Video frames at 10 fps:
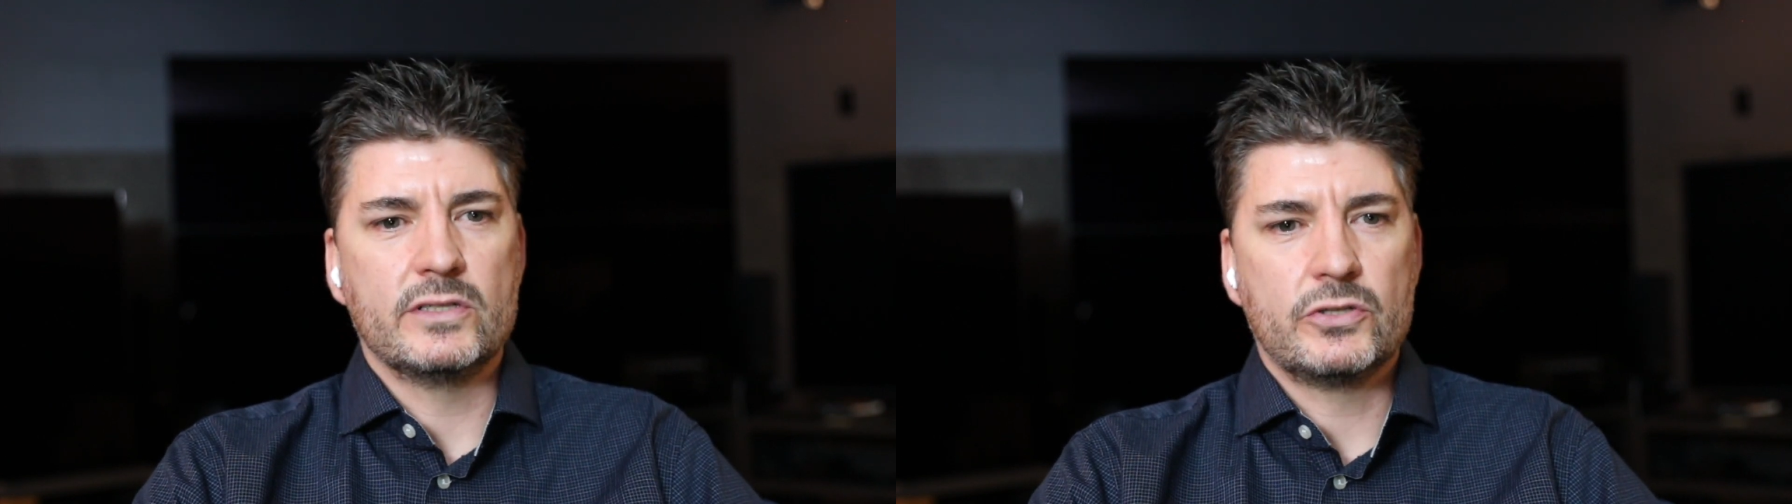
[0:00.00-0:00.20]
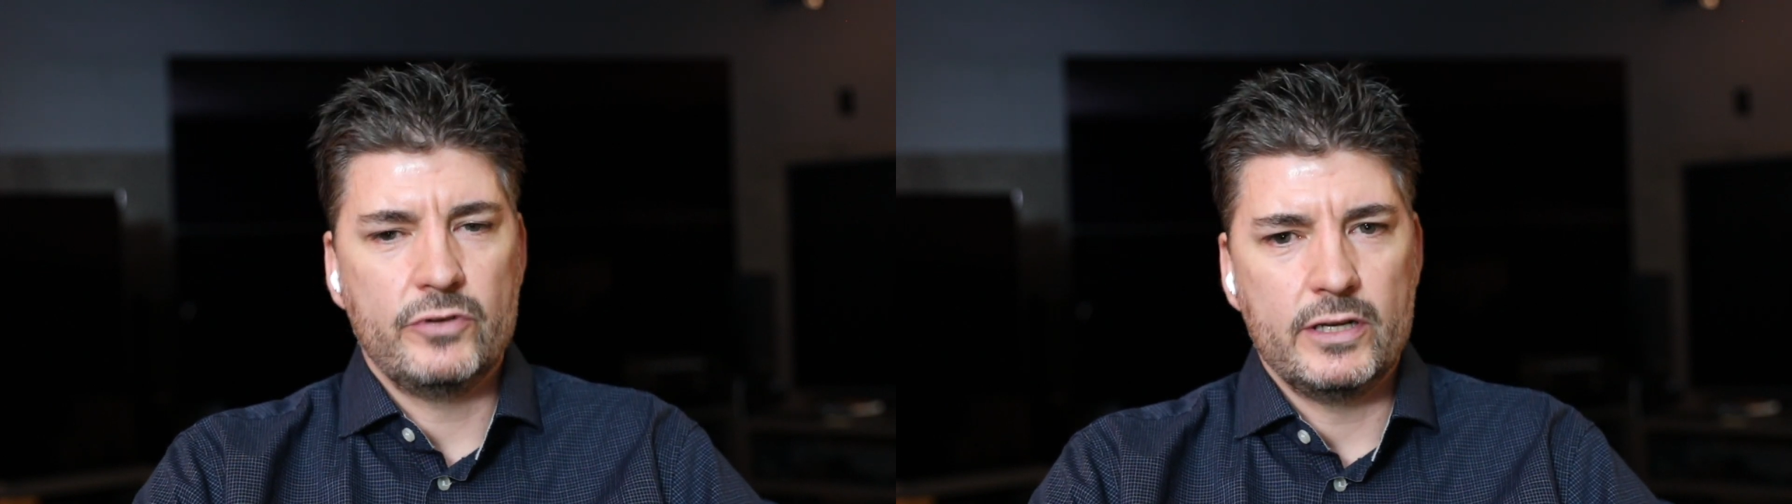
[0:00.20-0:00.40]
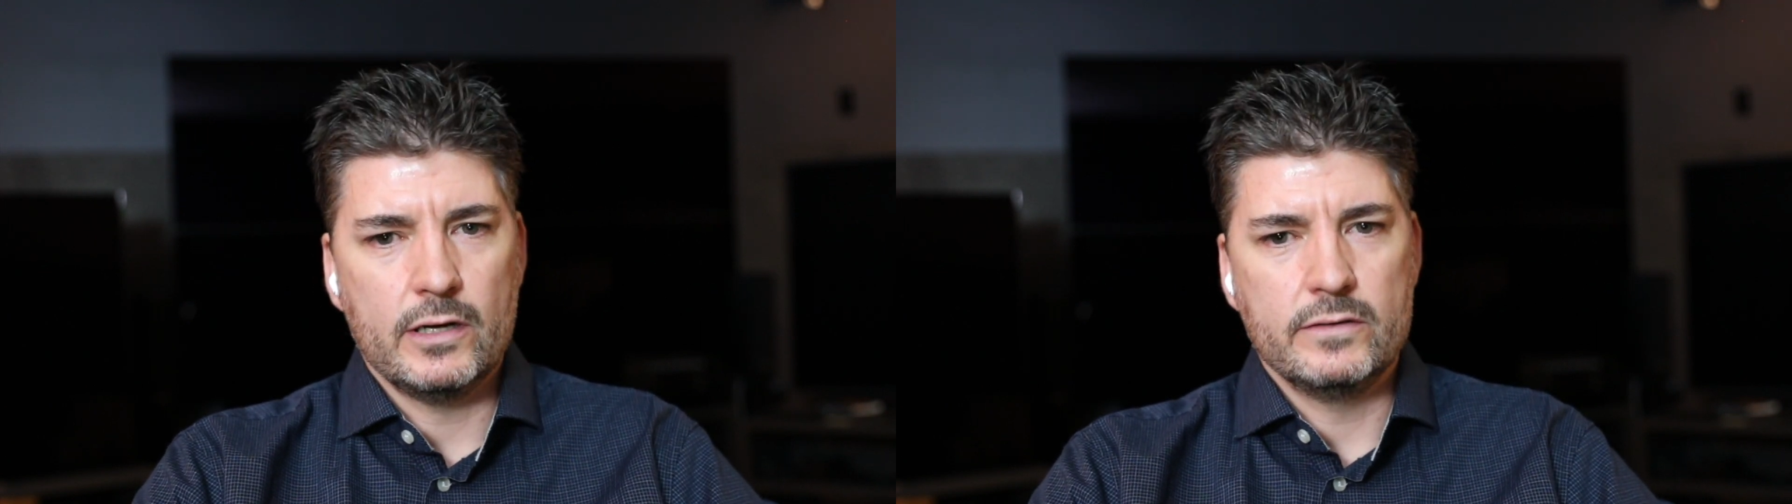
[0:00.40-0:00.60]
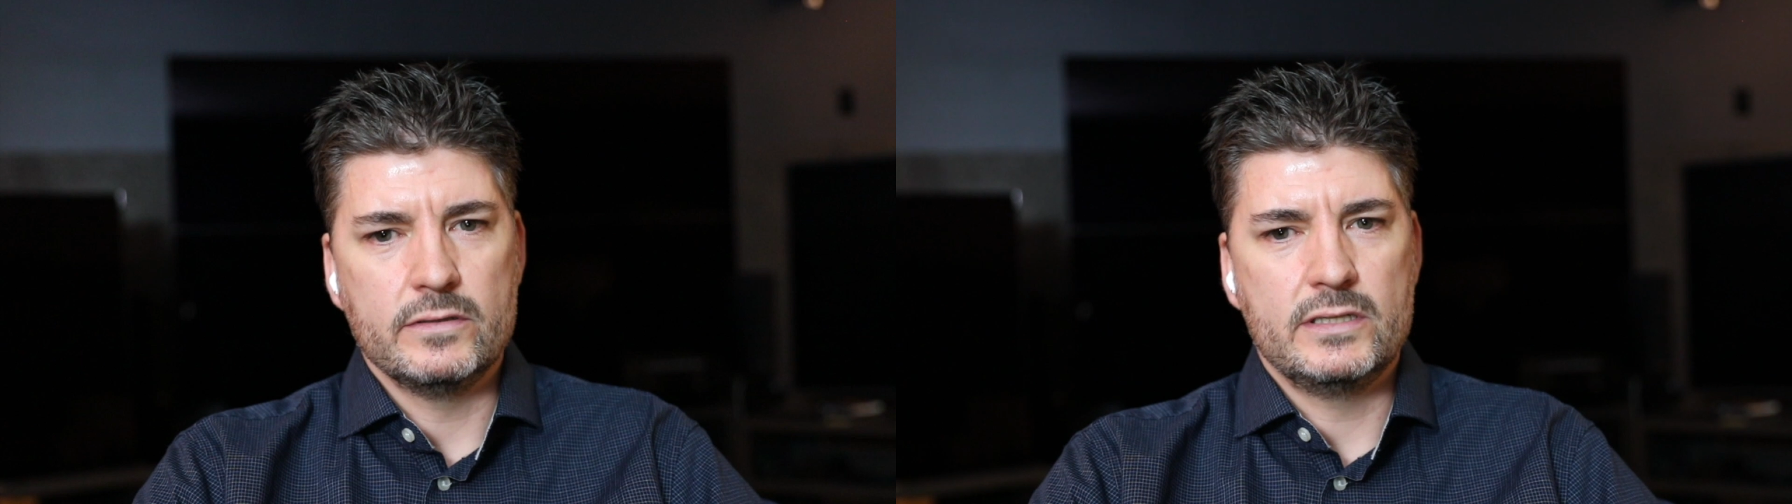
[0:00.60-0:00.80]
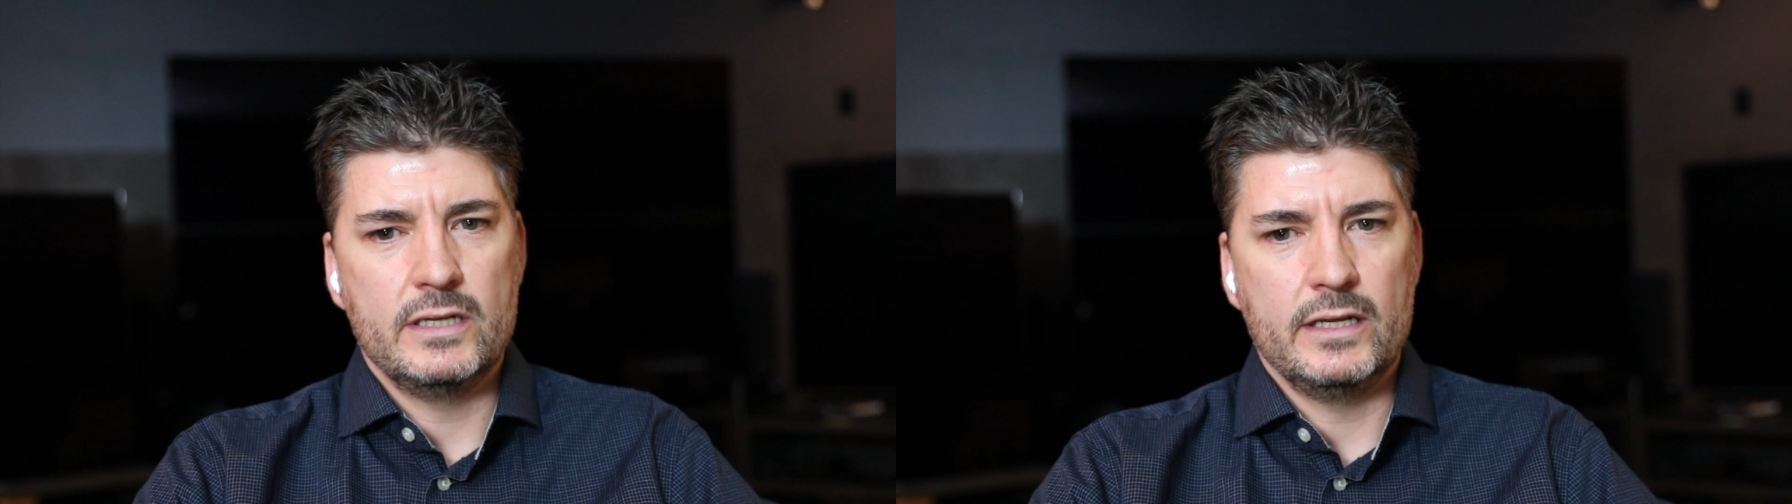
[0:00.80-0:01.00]
screen are you
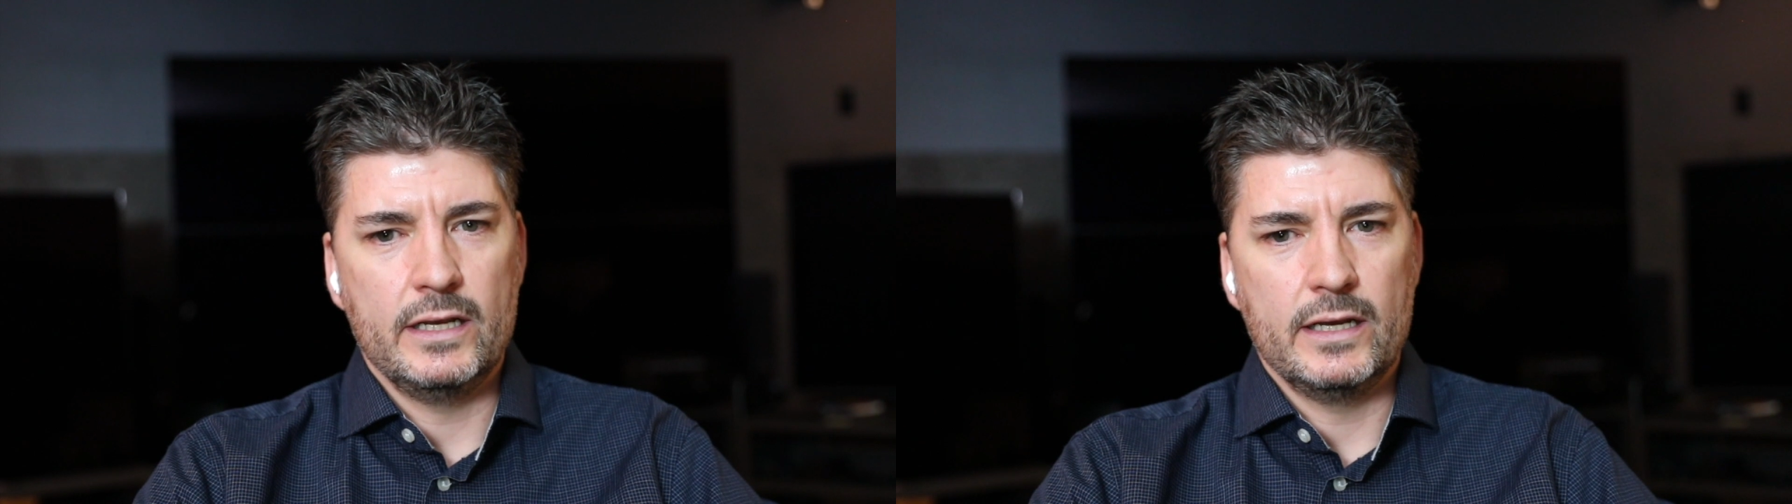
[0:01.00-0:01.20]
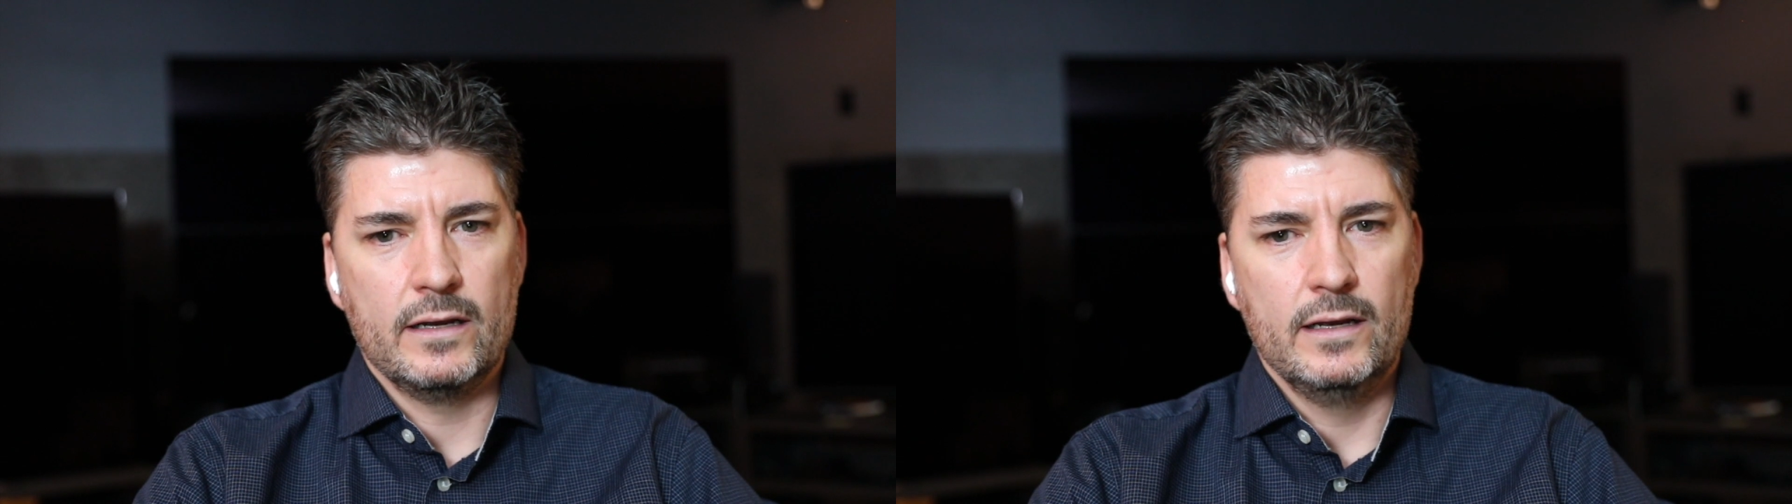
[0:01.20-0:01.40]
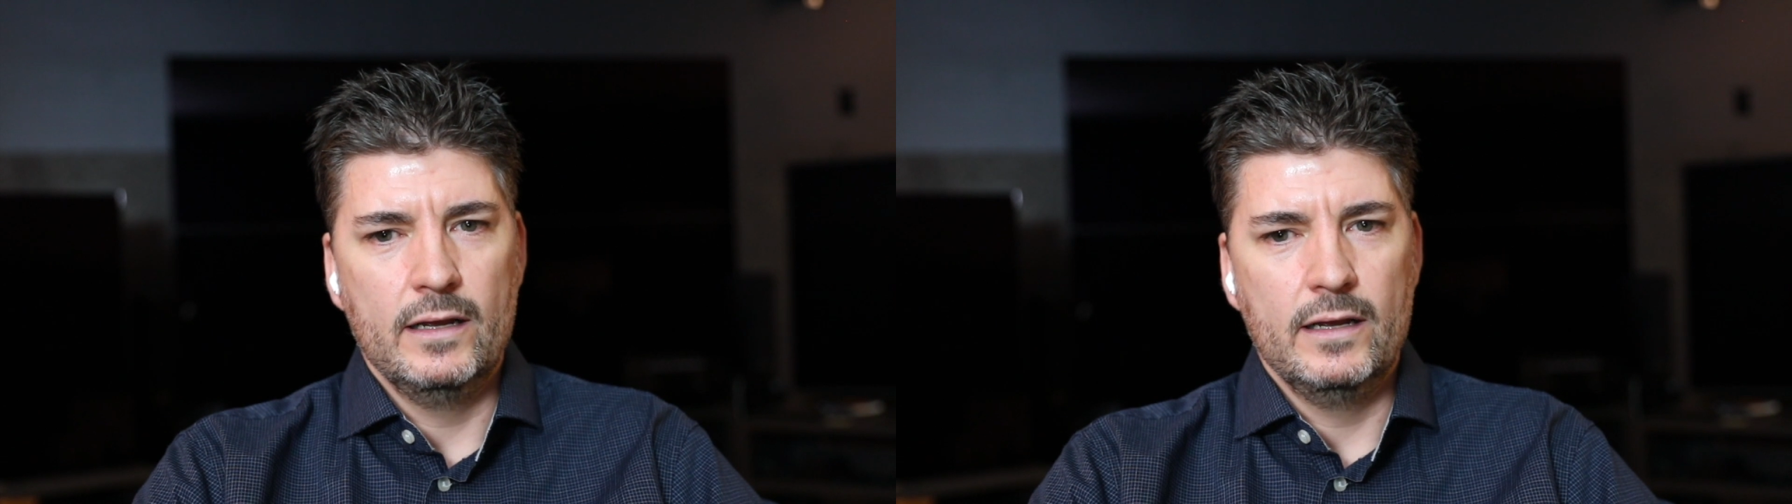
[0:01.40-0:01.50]
sitting.